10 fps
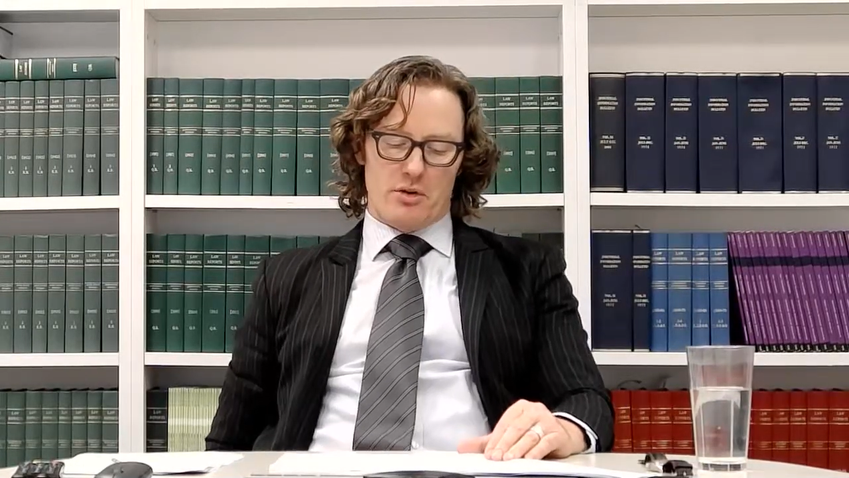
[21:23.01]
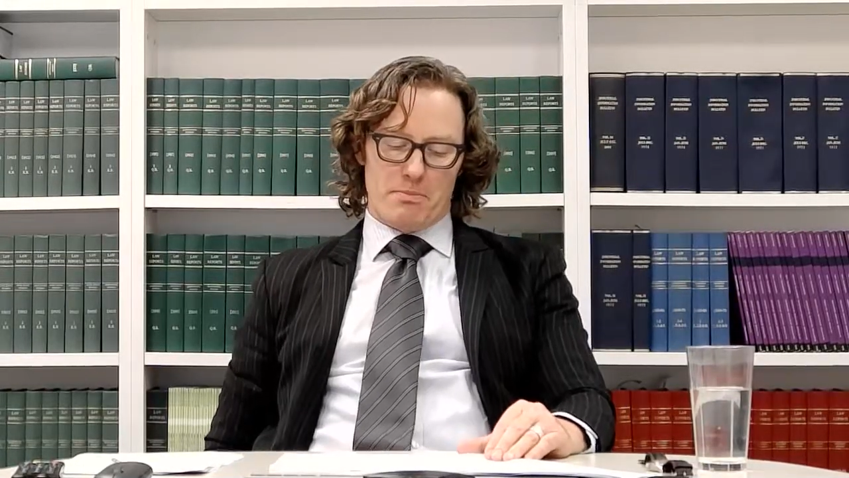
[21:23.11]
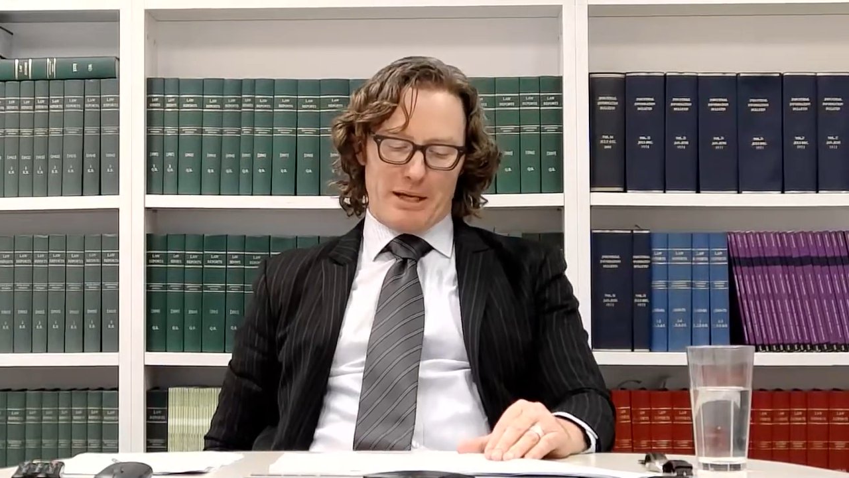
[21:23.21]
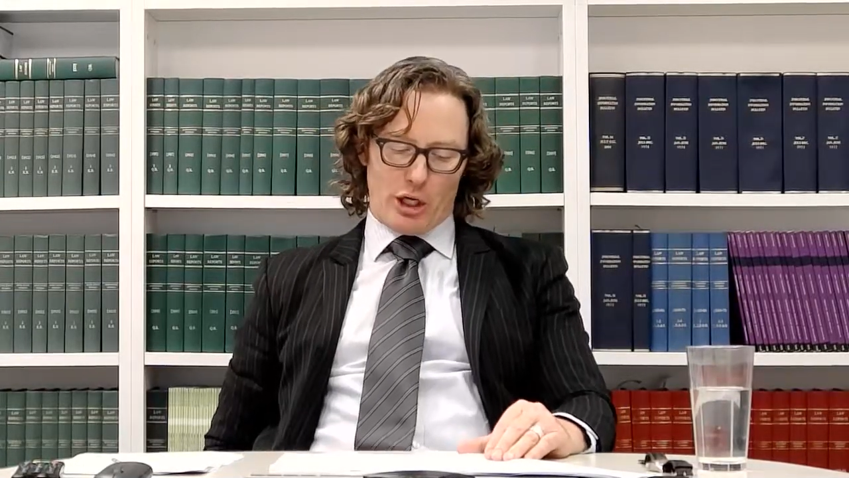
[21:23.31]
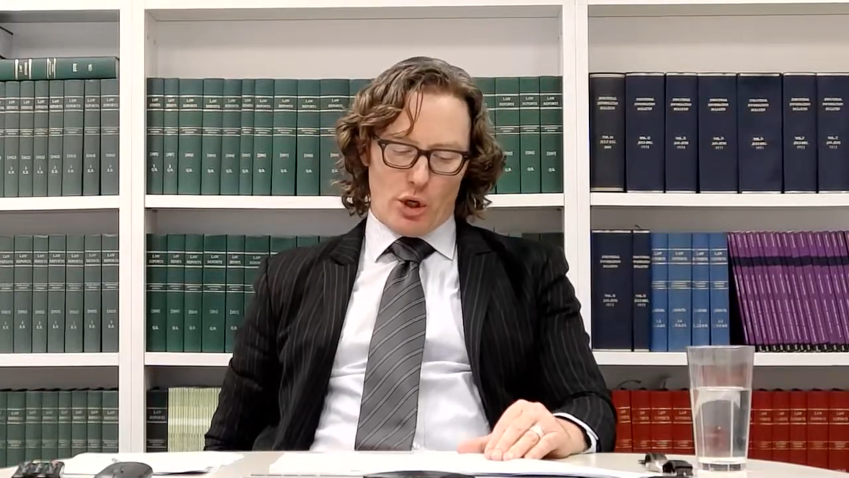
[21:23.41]

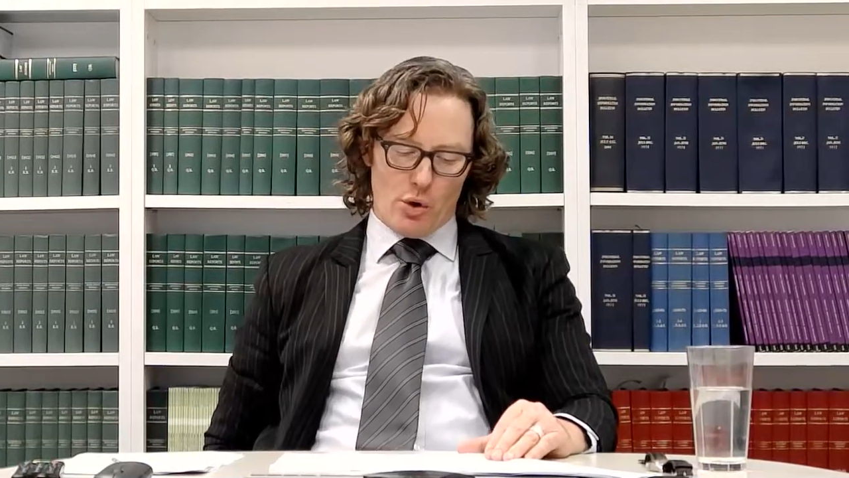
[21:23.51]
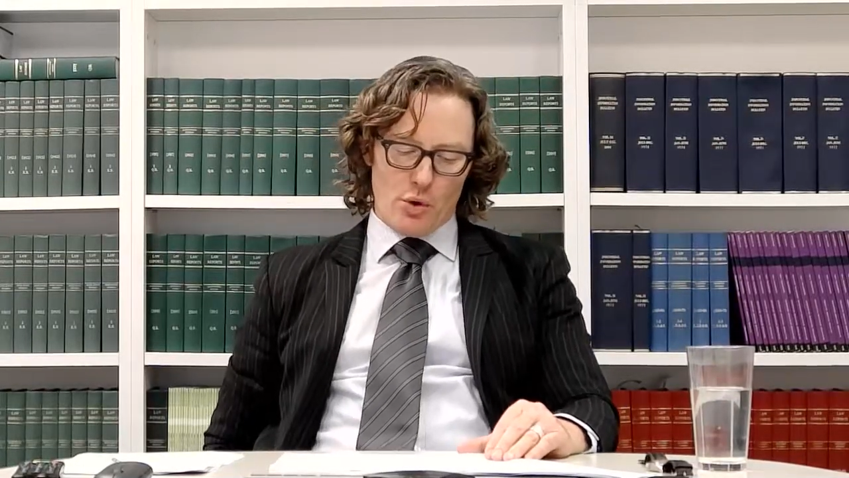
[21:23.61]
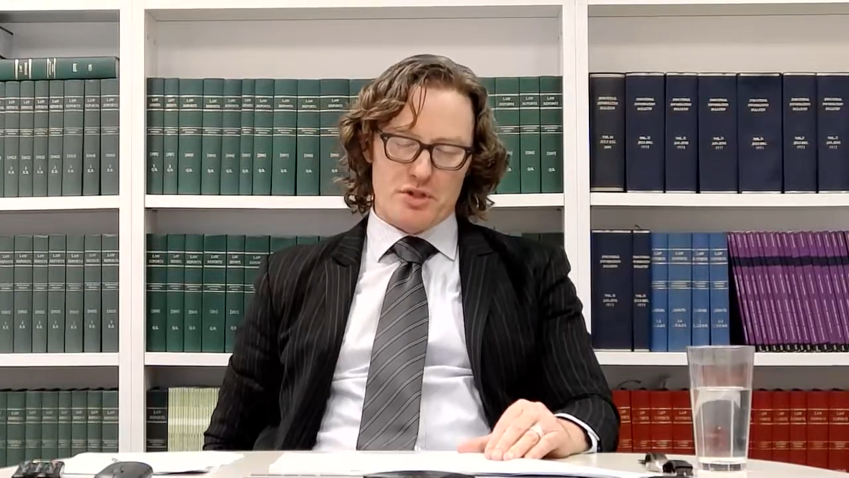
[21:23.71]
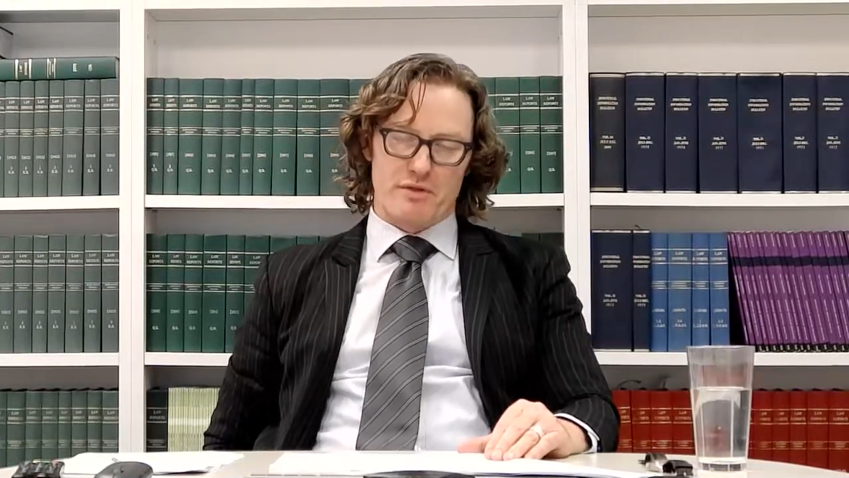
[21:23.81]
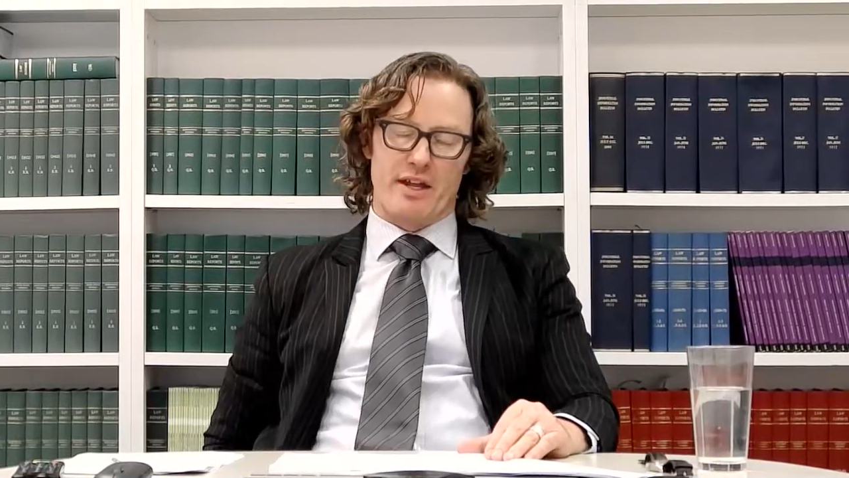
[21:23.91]

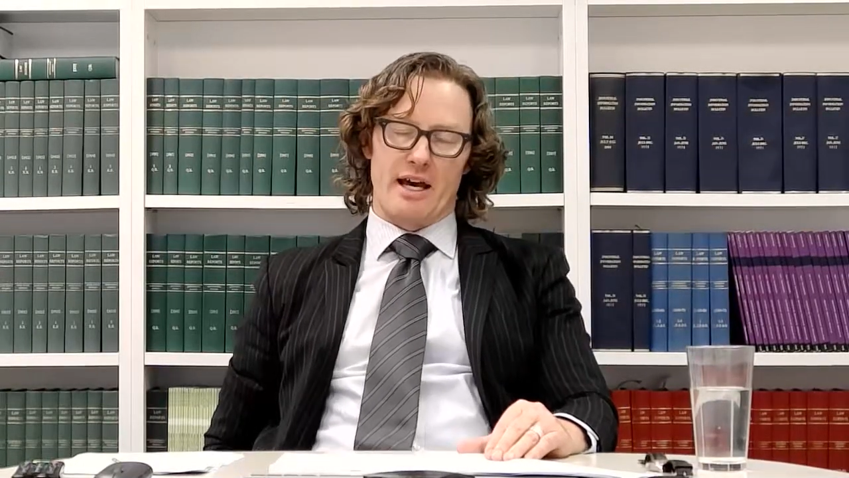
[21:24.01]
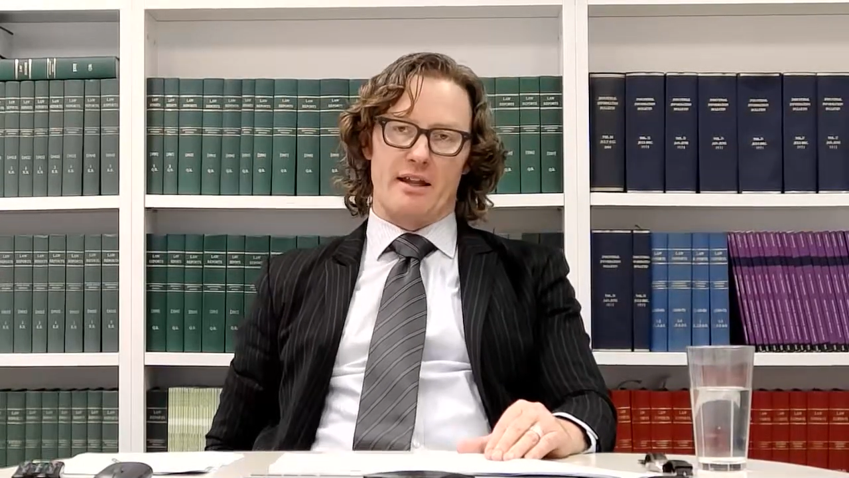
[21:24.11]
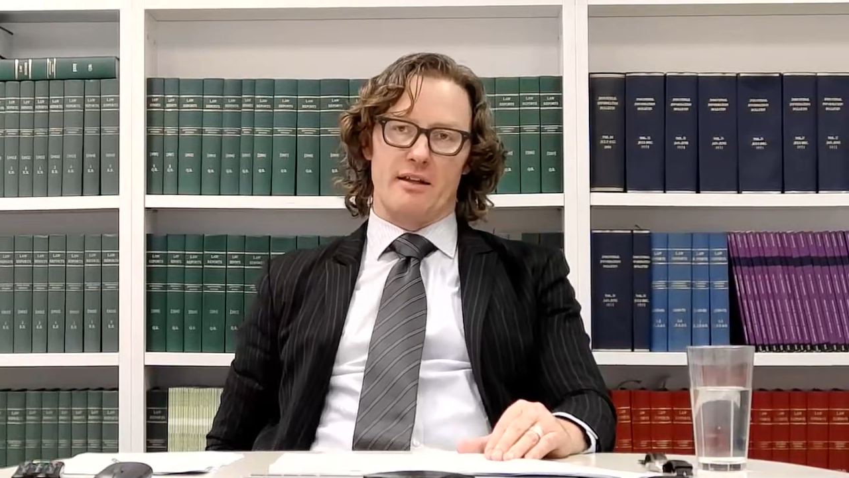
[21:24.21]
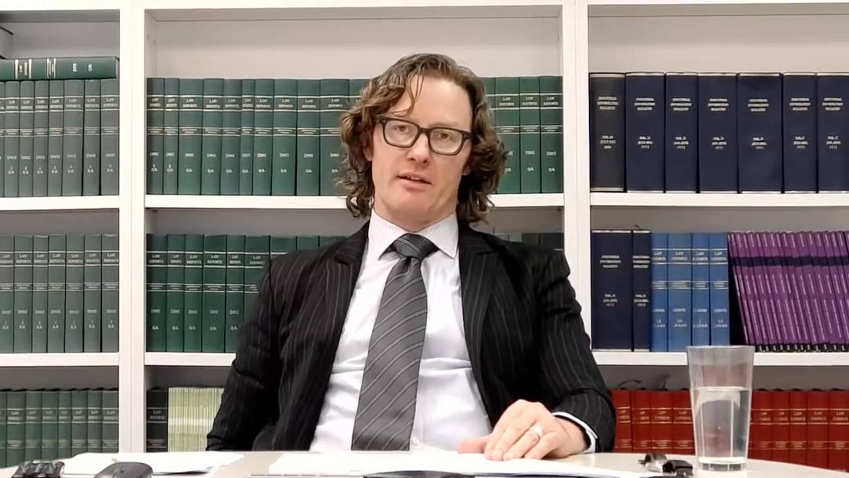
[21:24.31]
because of that,